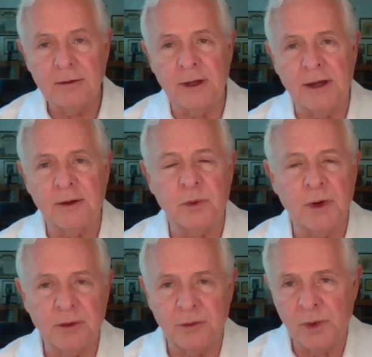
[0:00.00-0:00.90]
Uh,
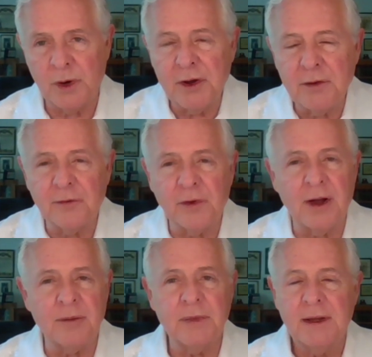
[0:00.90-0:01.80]
where, where are you
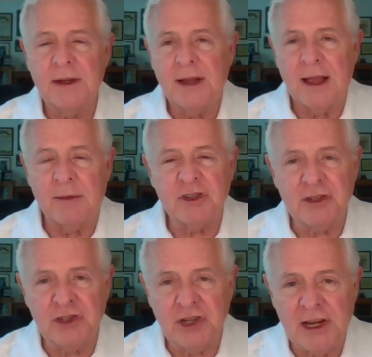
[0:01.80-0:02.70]
from? How much
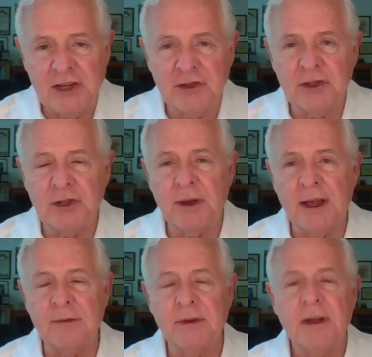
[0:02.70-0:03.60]
education do you
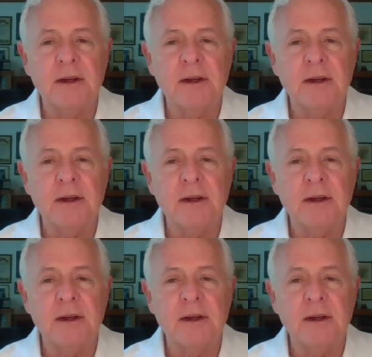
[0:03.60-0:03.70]
have?